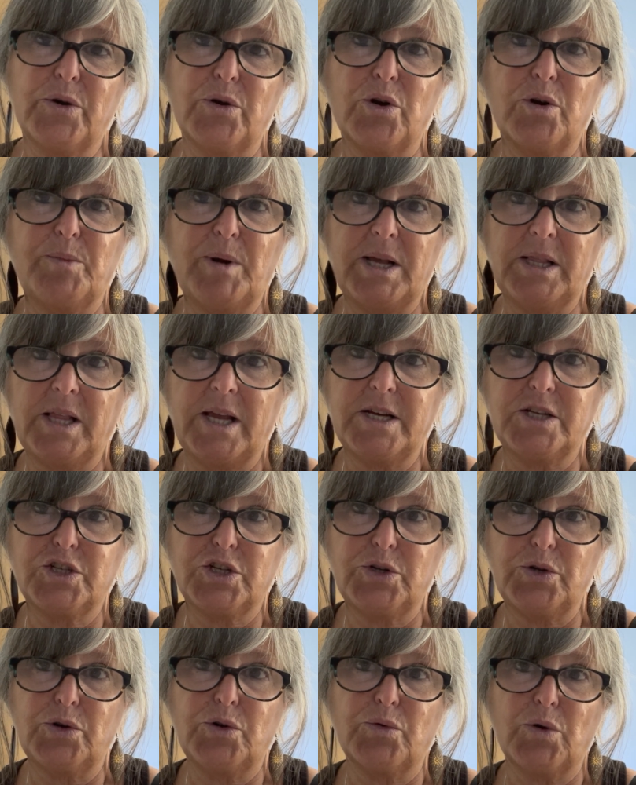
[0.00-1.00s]
herb I like
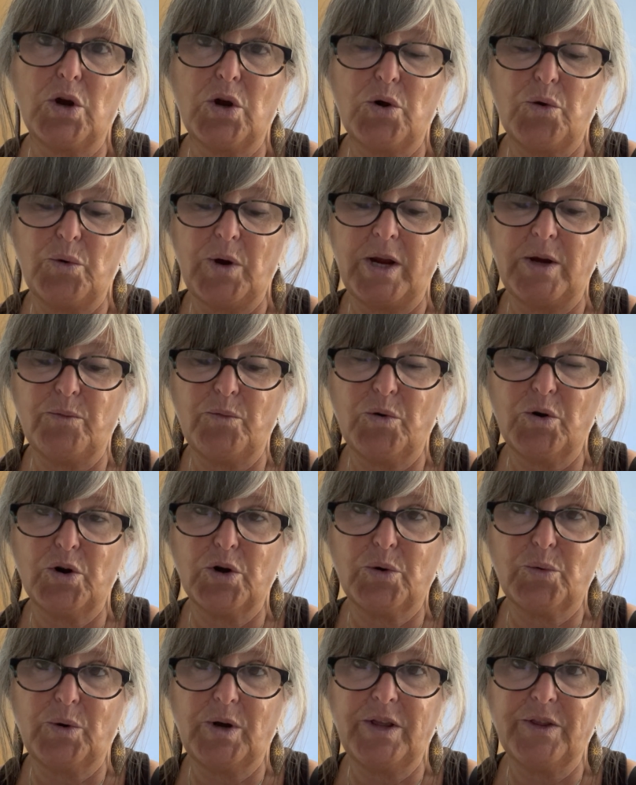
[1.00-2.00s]
to grow and
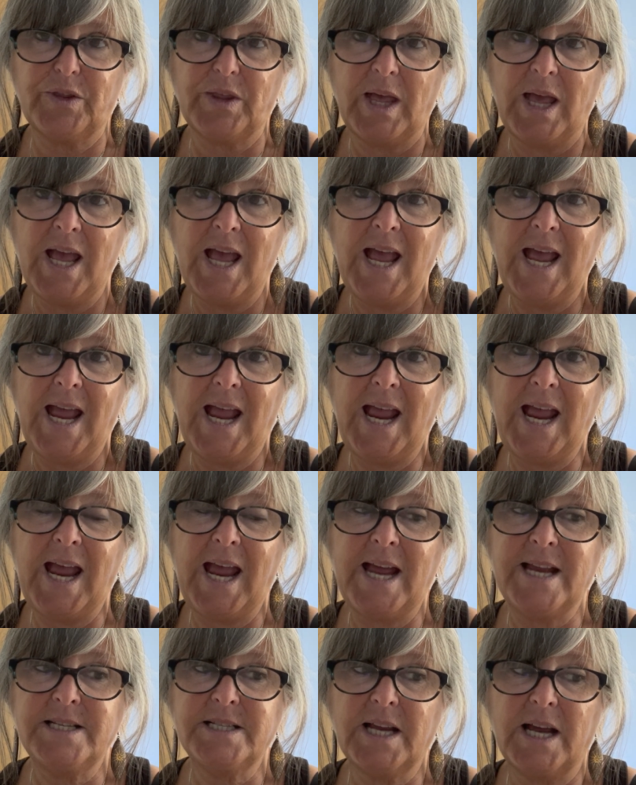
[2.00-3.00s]
work with.
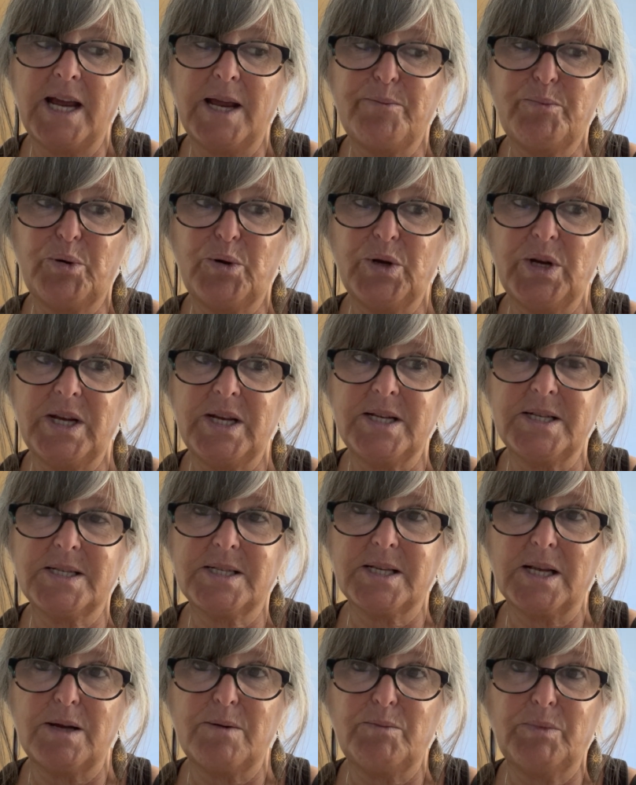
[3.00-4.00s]
And I put in
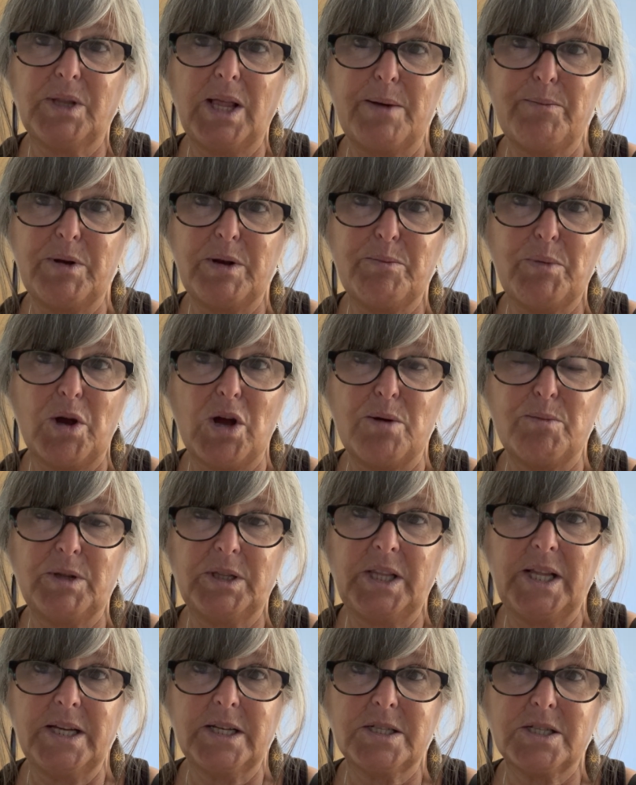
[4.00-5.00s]
some lemon balm
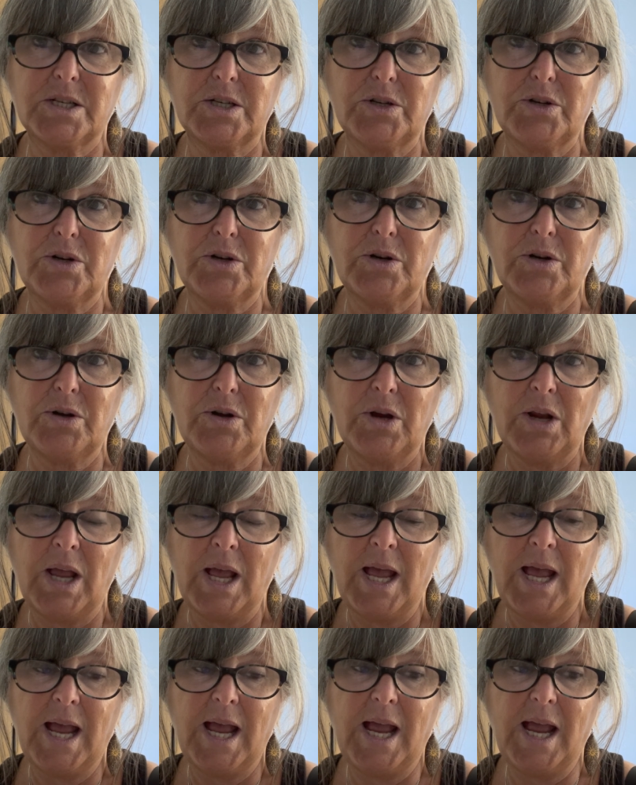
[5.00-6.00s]
elixir
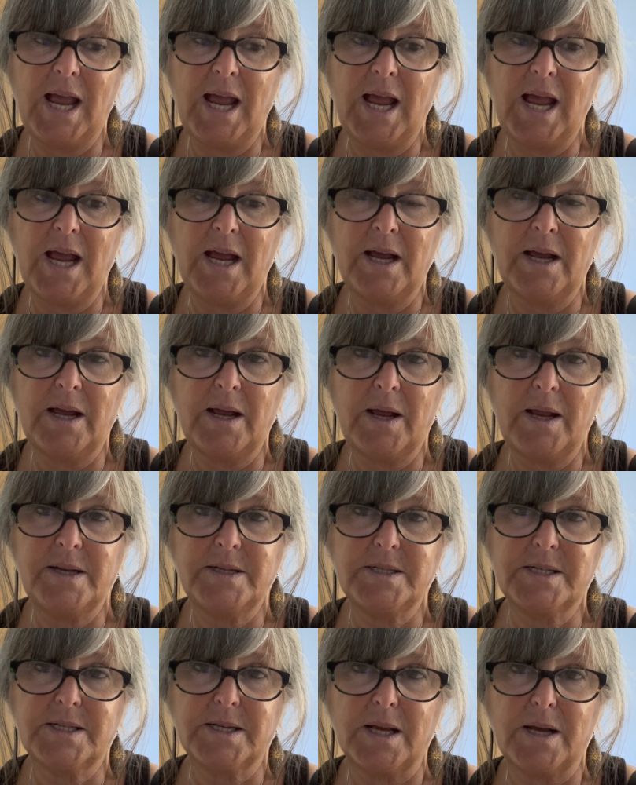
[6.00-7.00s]

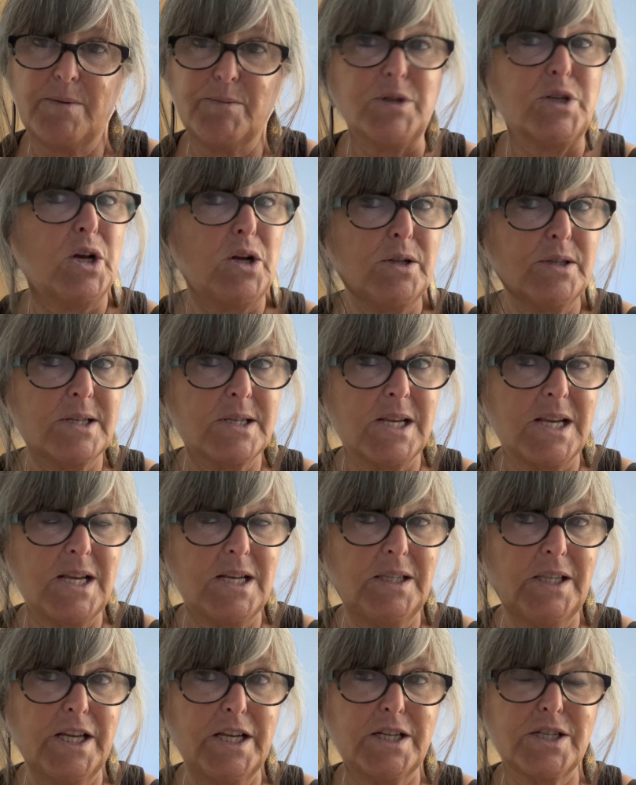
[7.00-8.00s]
and some tulsi
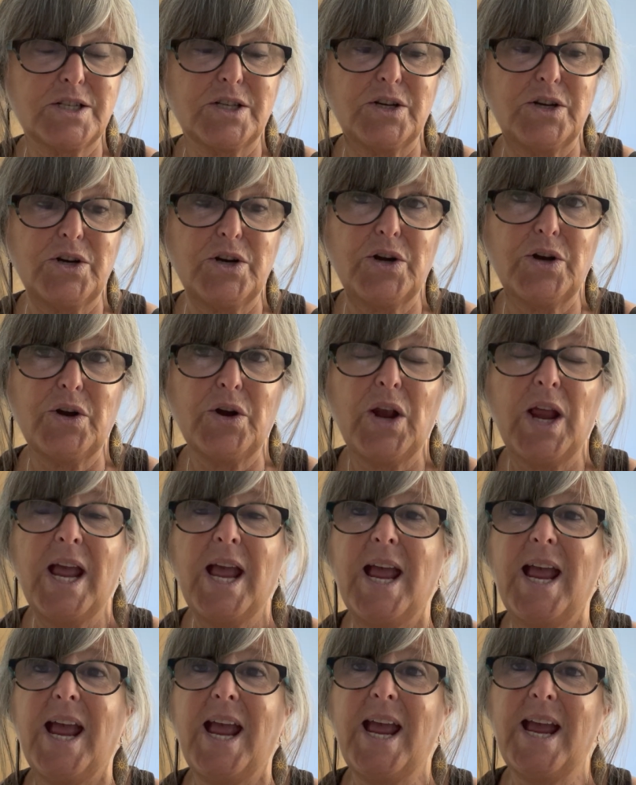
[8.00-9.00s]
elixir
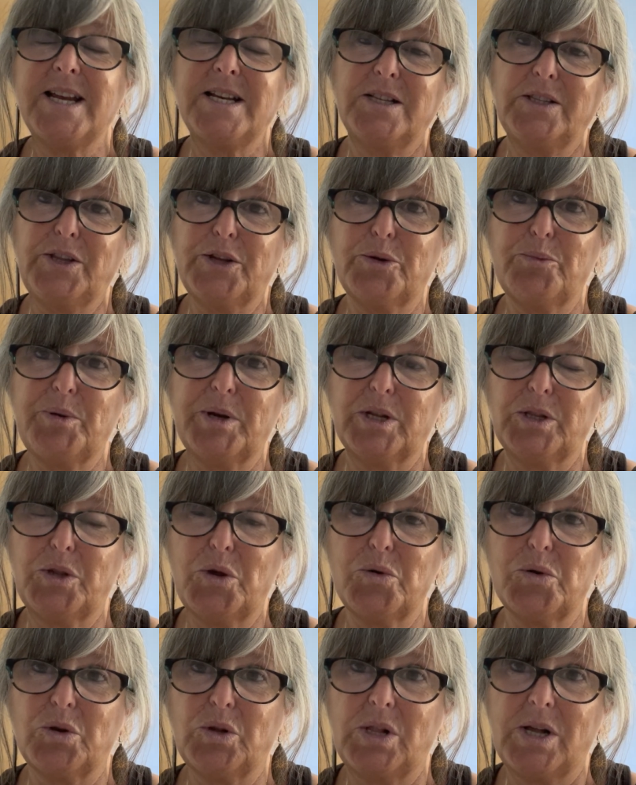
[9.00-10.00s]
and a little bit of
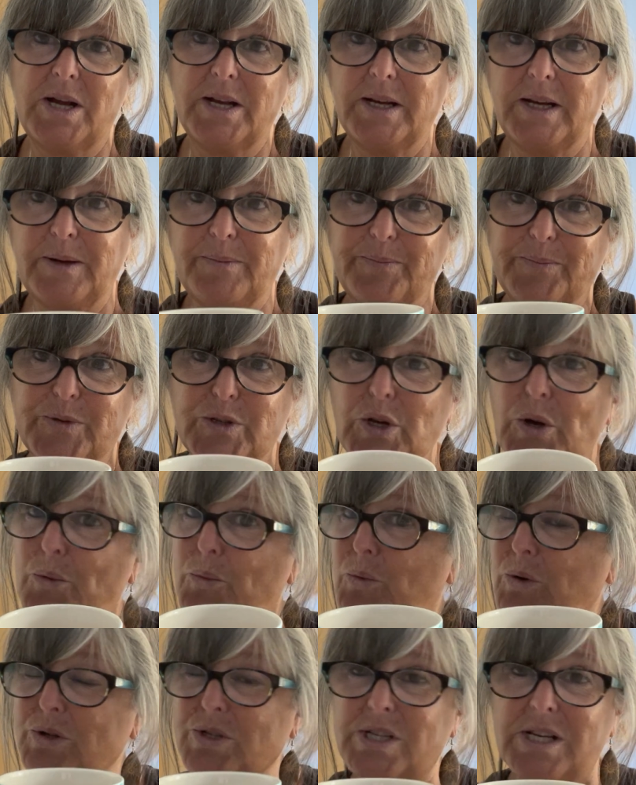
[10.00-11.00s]
local honey. So
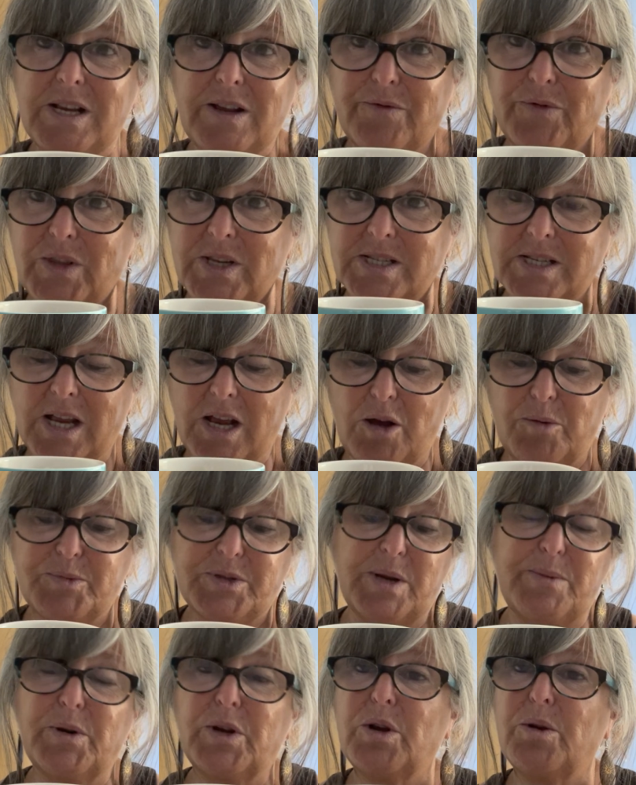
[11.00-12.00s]
we'll see if this helps. I